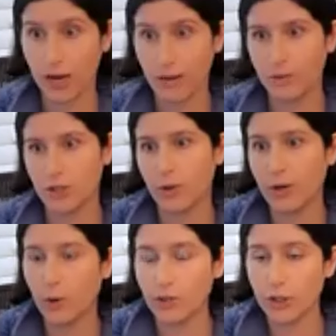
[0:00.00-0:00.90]

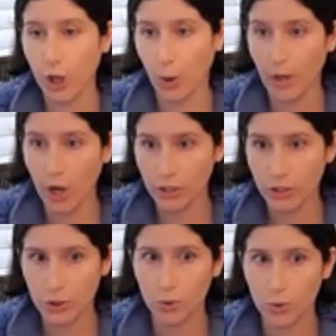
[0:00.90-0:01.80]
between what's going on in
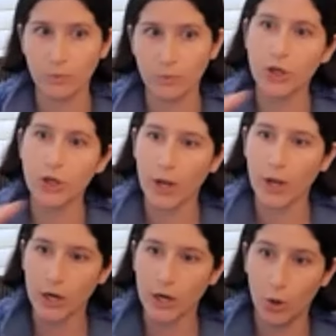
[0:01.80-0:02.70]
school and what's going on
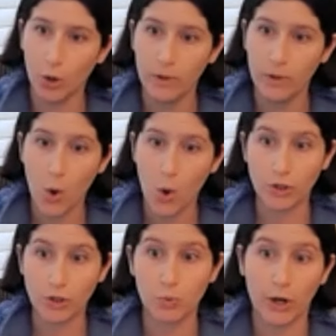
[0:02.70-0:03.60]
at home,
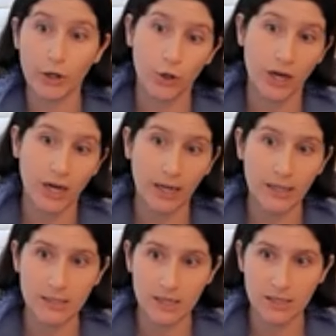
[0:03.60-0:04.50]
which is one, creating
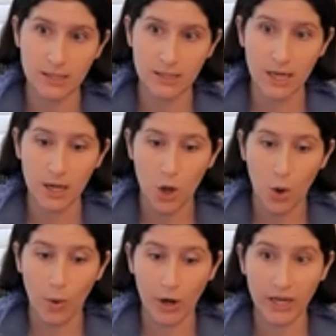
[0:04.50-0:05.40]
consistency
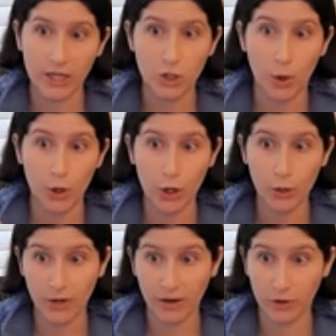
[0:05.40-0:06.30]
where kids who are
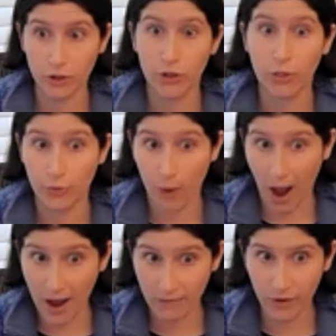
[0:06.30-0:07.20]
neurodivergent
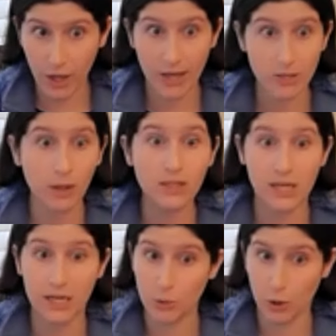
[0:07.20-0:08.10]
thrive, as well as
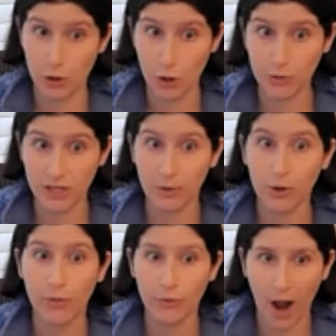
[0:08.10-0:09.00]
kids who are
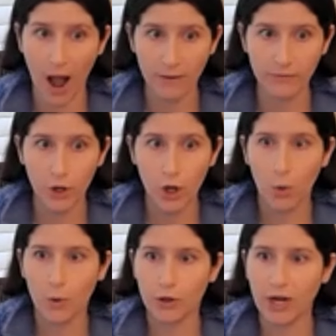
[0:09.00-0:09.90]
neurotypical thrive.
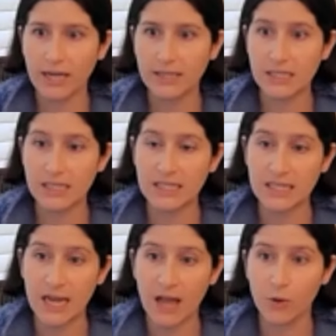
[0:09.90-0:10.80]
We're creating
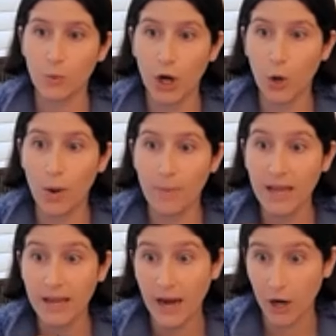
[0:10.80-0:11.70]
consistency, and then we're equipping
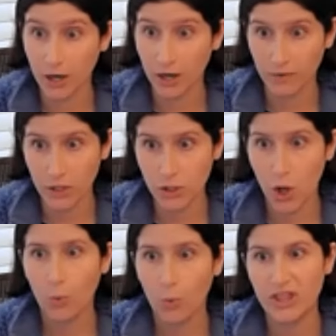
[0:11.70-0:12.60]
caregivers
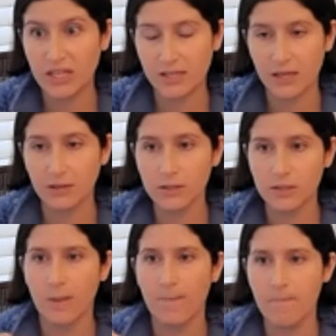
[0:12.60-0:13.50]
with the skills
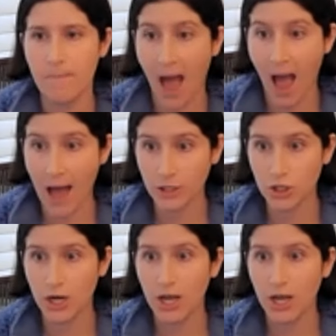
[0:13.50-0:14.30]
to match